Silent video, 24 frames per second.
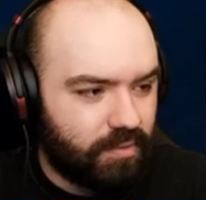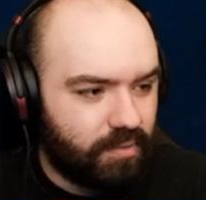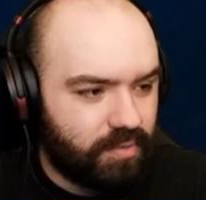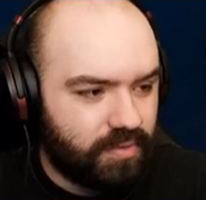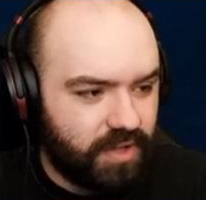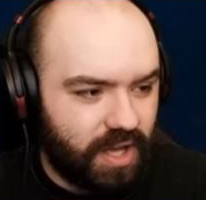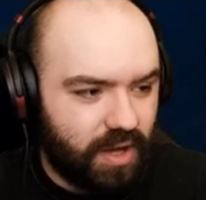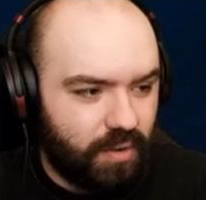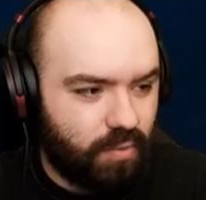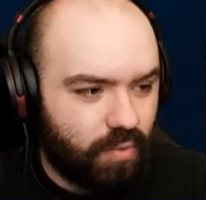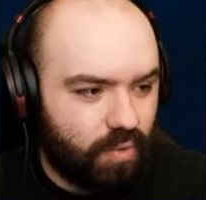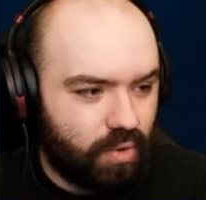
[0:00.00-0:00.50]
With
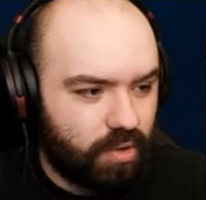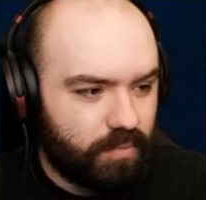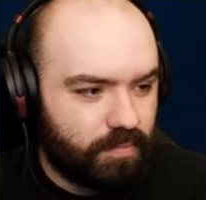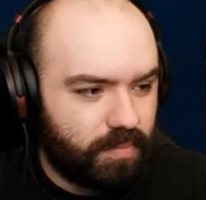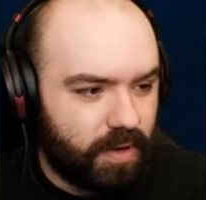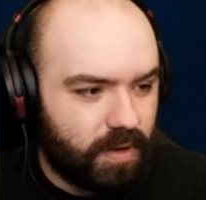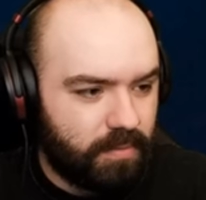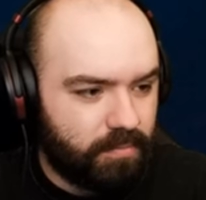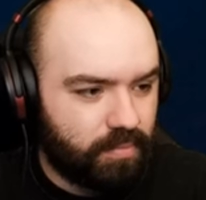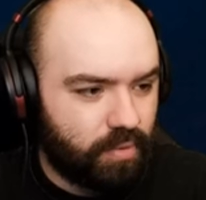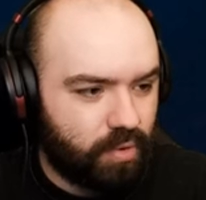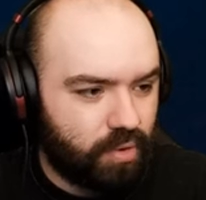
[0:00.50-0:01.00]
our water
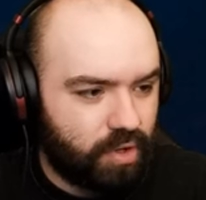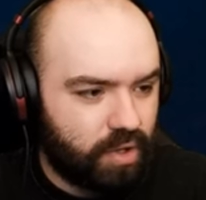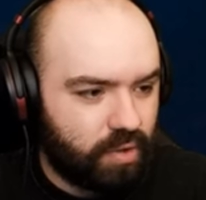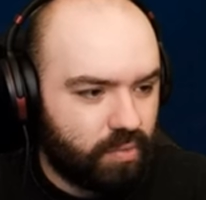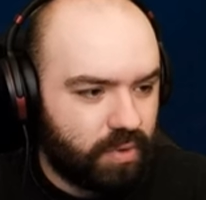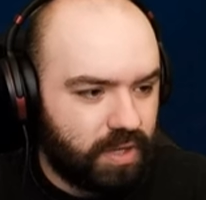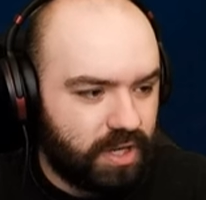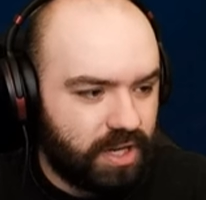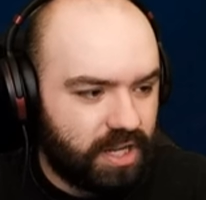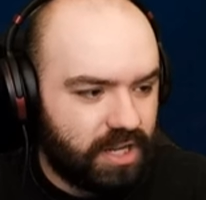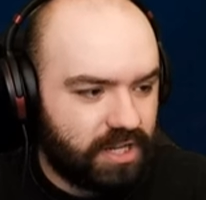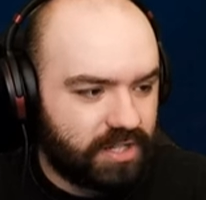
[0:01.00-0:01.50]
pump broken,
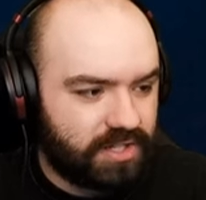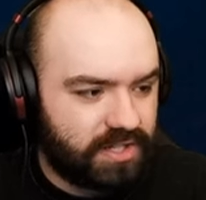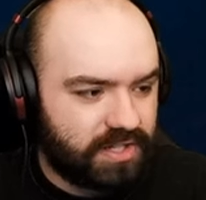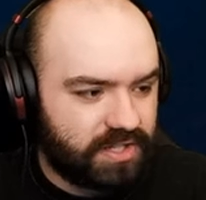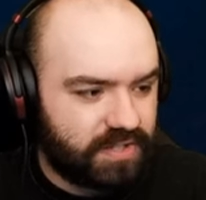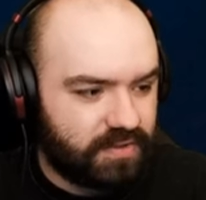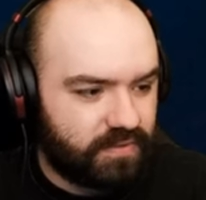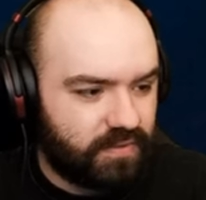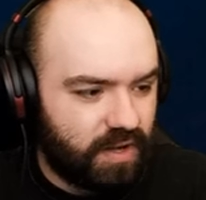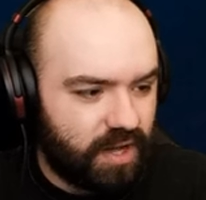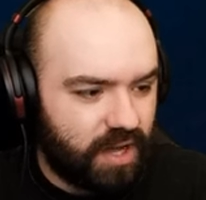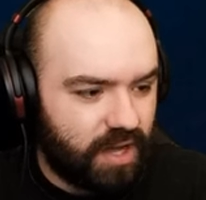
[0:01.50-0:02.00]
we need it to
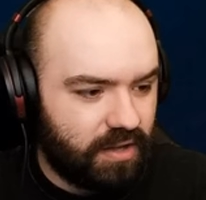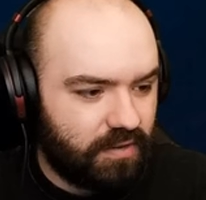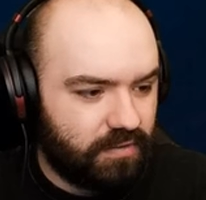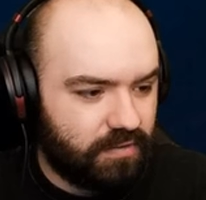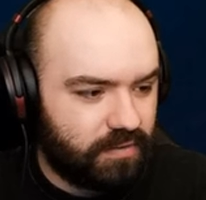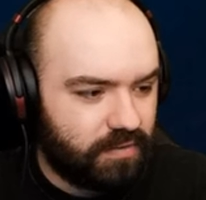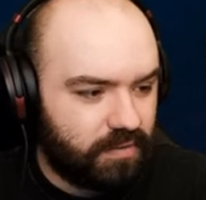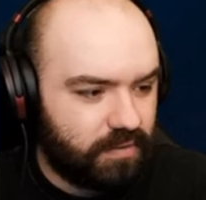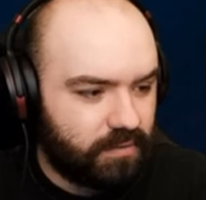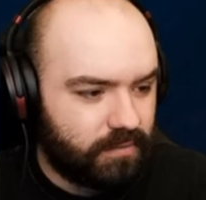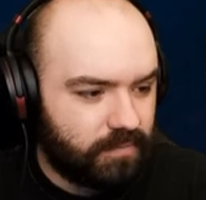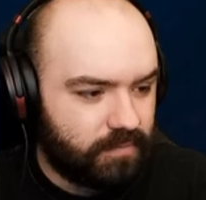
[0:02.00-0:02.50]
survive.